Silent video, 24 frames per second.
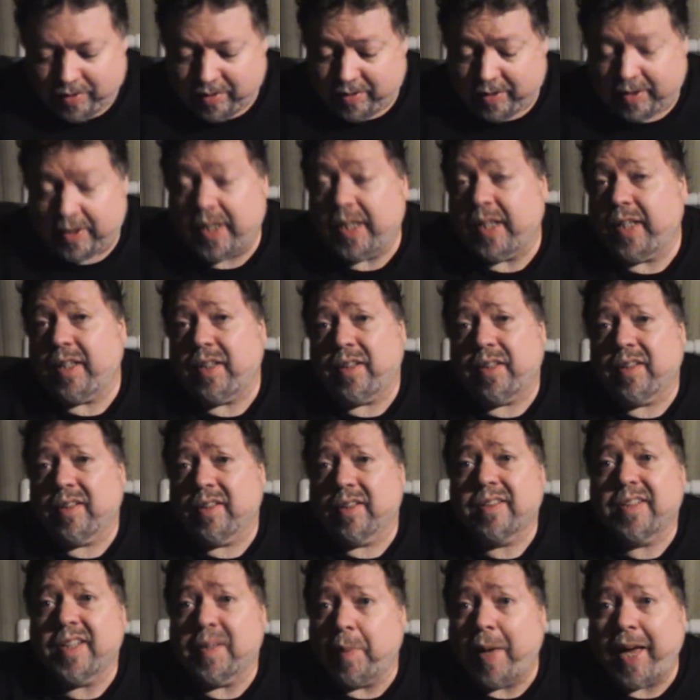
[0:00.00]
getting
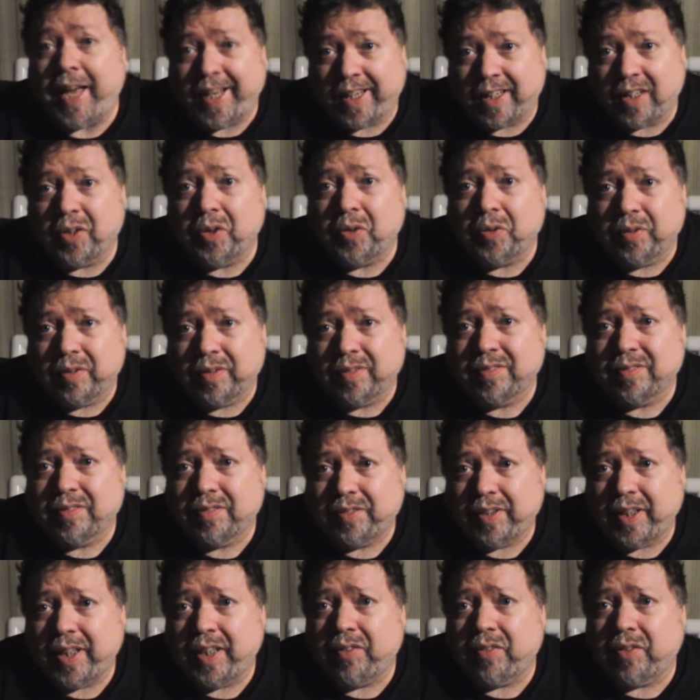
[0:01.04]
tobacco
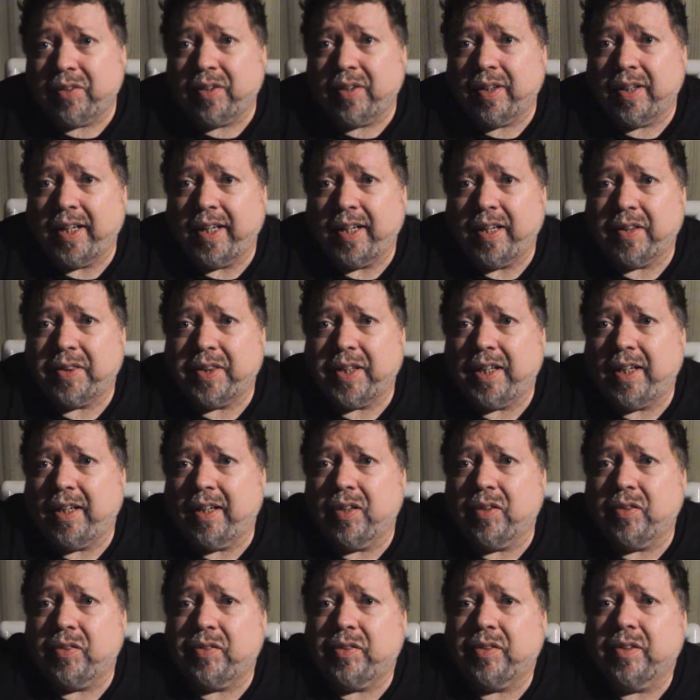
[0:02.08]
flavor, nothing
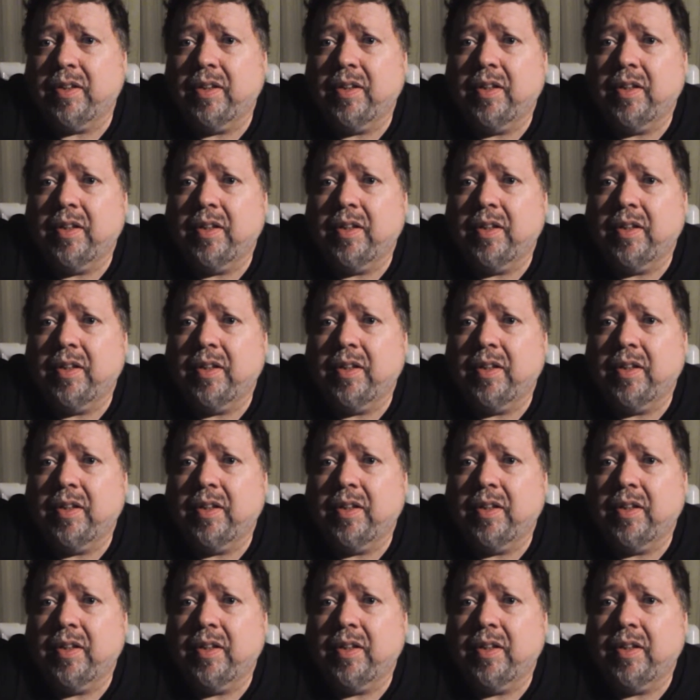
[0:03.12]
else,